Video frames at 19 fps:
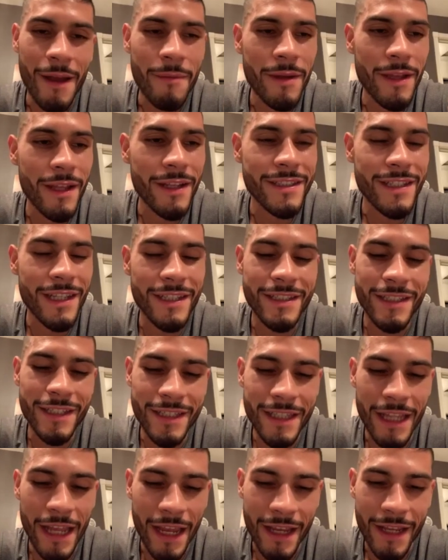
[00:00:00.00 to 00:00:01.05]
I mean, it's
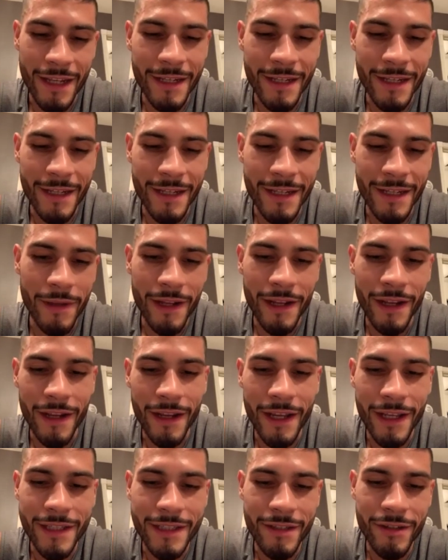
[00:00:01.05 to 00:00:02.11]
just like it, I mean, I
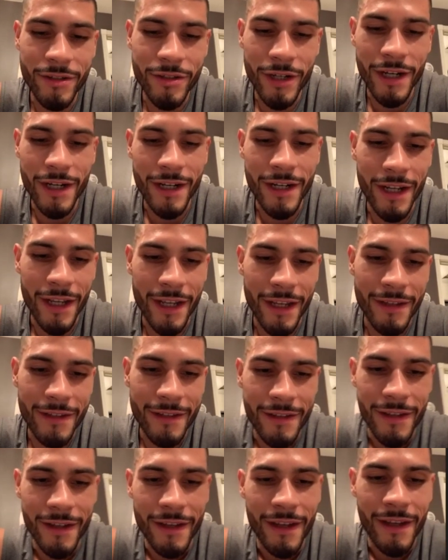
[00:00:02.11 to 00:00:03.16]
guess they're trying to like
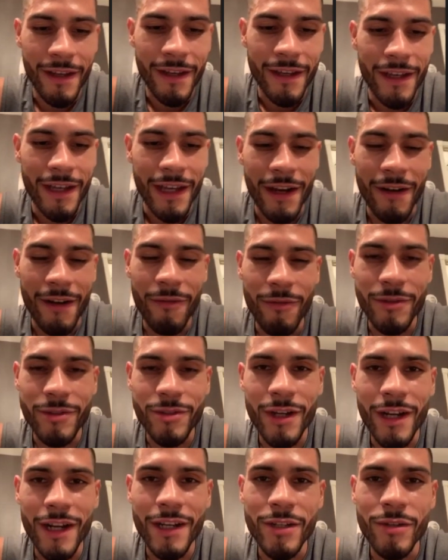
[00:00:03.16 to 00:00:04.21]
everyone's
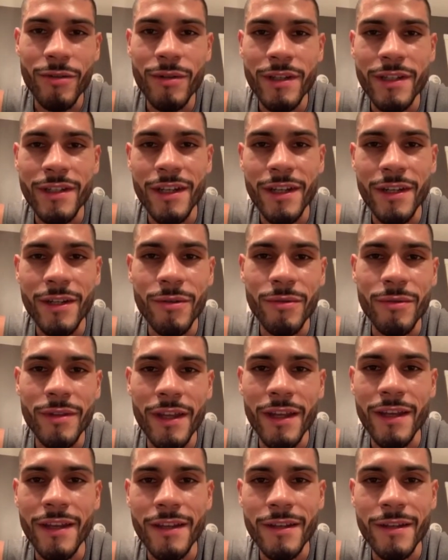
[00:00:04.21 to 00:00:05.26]
trying to do a new
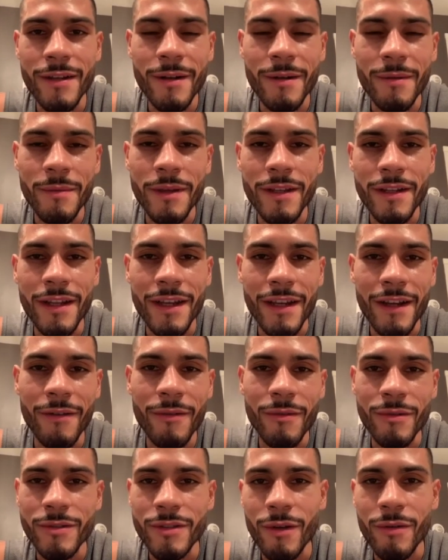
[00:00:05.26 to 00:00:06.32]
thing. You know what I mean? Like
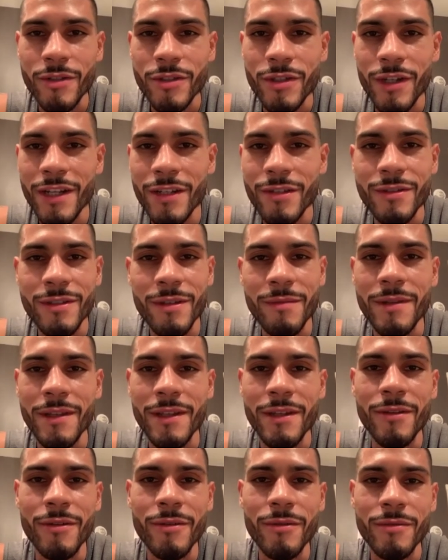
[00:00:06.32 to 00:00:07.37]
everyone's always trying to do
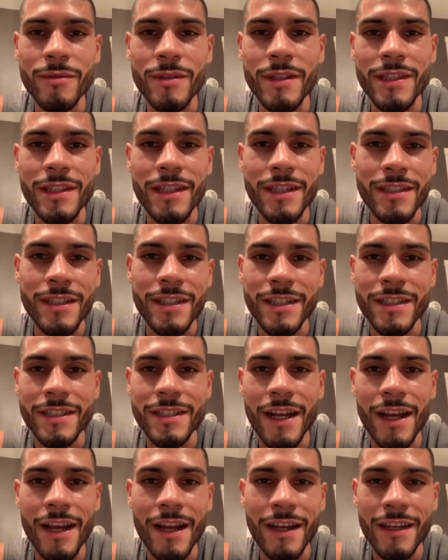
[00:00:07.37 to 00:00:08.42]
something new that's gonna
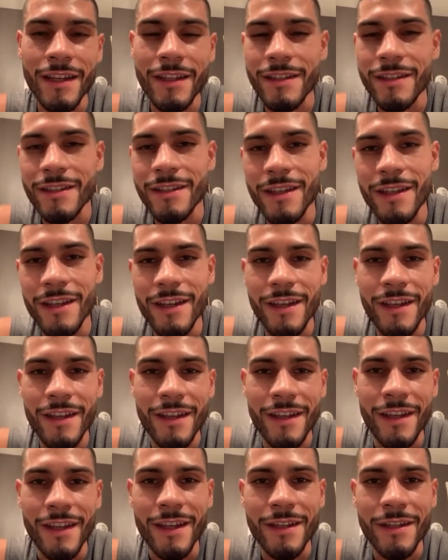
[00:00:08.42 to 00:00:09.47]
shock
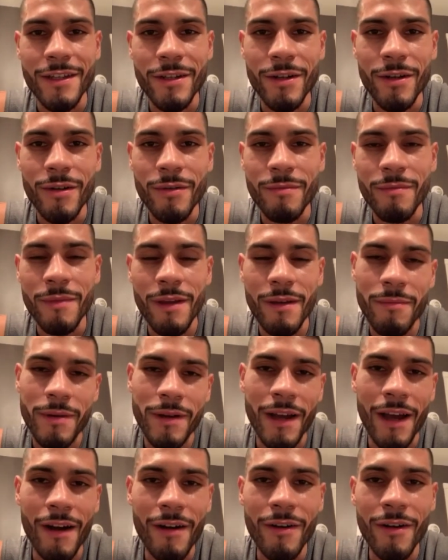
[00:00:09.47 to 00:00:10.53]
and you know. But
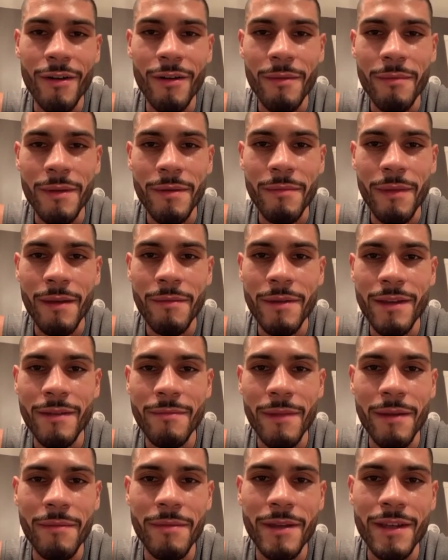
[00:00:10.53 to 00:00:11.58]
I don't know. I mean,
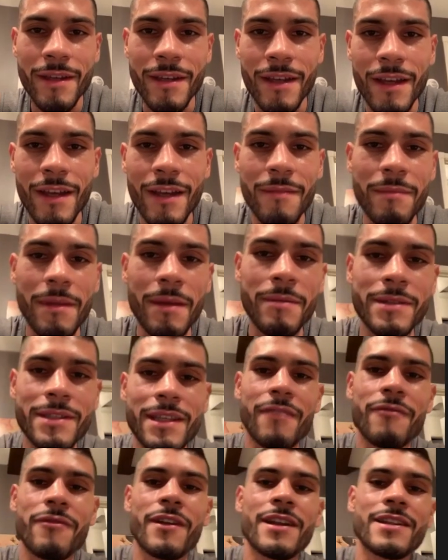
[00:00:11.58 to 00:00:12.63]
maybe
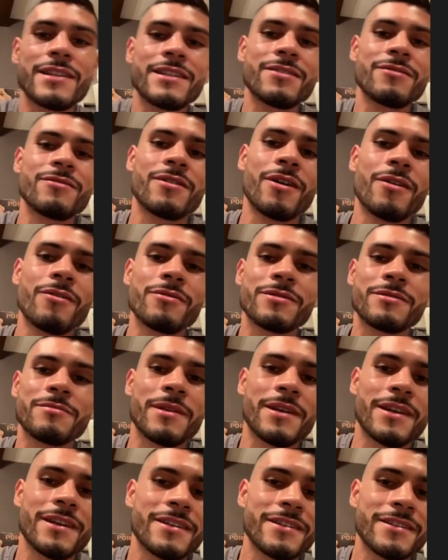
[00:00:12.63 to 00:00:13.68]
San Fran's the new coach,
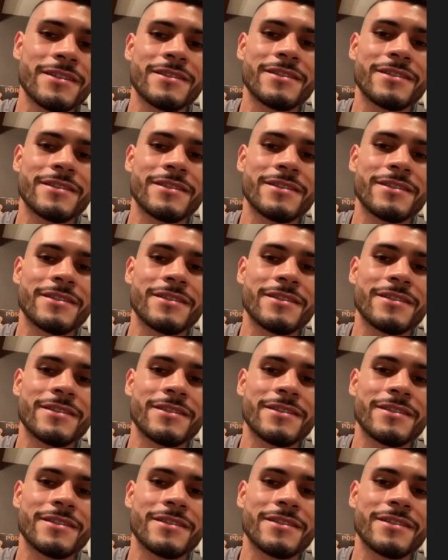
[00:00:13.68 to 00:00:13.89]
man.